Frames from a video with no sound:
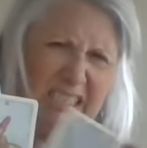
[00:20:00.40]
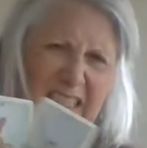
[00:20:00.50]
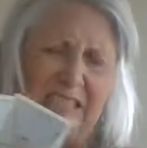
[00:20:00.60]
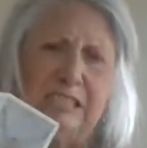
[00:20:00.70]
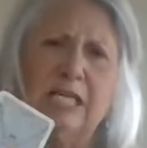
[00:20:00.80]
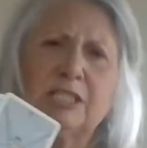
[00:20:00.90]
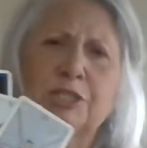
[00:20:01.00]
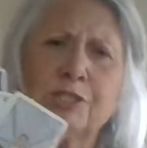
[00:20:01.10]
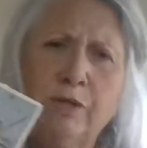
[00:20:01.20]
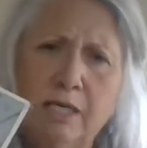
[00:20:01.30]
He's not
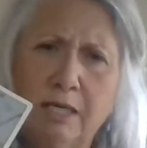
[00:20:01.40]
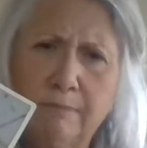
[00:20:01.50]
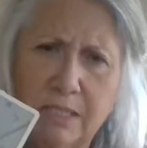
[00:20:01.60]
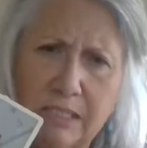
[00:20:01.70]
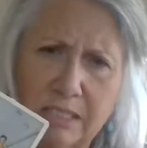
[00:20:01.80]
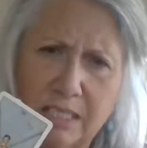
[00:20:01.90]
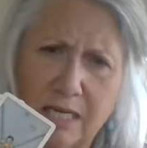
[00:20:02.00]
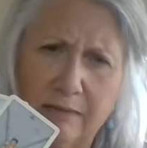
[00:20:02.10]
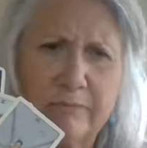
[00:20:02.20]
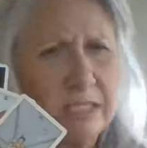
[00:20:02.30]
showing up on
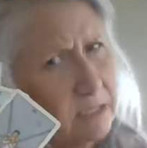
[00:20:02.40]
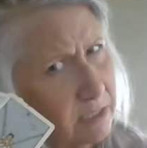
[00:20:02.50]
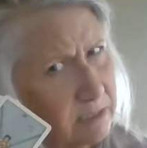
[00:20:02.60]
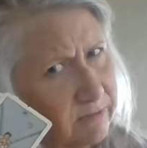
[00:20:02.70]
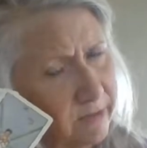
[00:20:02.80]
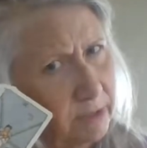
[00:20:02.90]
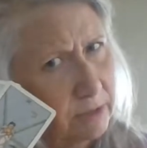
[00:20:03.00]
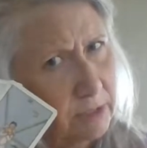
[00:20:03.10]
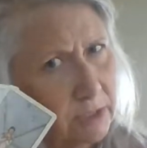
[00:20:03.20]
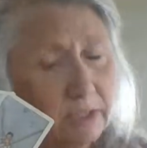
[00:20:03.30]
time. This doesn't
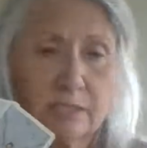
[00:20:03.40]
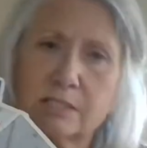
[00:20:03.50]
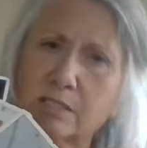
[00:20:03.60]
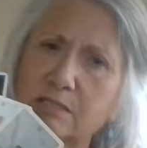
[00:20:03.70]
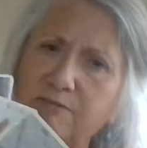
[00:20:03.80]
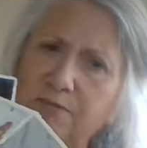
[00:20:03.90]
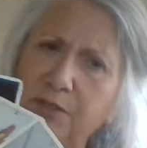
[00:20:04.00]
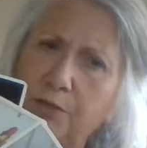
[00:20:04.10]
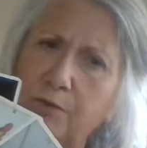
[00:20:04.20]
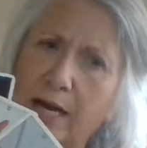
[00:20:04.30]
feel good. This doesn't
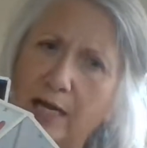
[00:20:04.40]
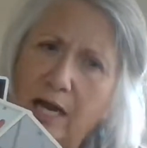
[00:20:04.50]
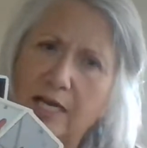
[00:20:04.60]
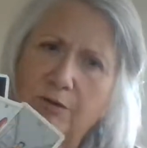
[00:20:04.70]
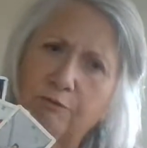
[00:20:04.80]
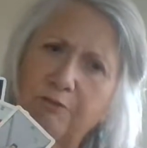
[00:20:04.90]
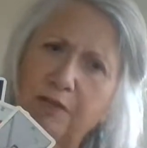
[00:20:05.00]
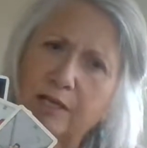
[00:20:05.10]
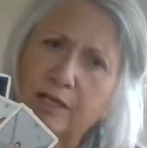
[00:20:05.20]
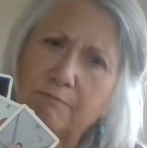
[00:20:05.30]
feel right. I don't
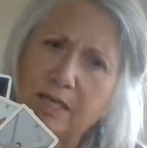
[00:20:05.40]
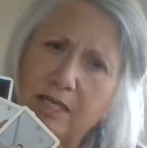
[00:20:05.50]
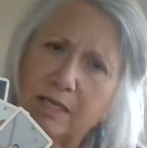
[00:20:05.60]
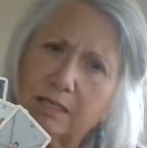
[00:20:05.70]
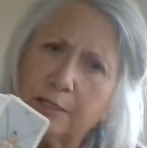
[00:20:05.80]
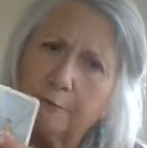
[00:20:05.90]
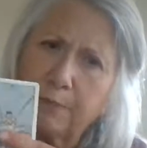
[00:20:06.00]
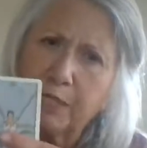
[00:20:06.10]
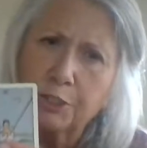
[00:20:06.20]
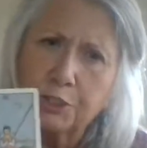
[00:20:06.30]
feel like I'm getting a clear
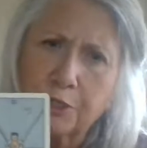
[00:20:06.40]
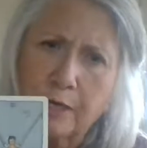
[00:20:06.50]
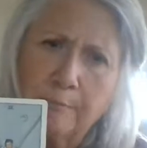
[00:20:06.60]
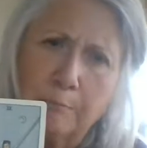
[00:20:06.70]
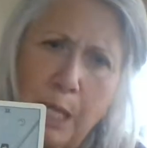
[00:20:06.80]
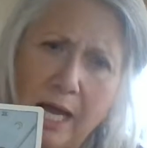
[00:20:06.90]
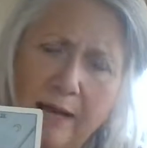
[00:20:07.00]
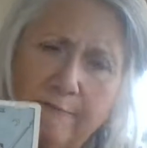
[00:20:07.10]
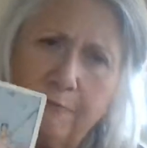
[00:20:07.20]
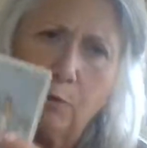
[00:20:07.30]
picture. I'm
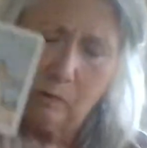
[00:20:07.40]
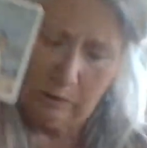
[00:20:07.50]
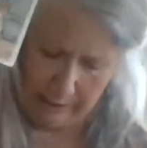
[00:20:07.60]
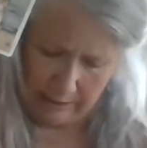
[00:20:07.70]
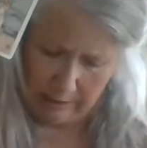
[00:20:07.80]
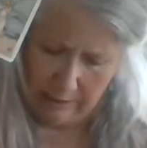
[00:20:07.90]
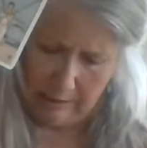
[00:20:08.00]
blindfolded.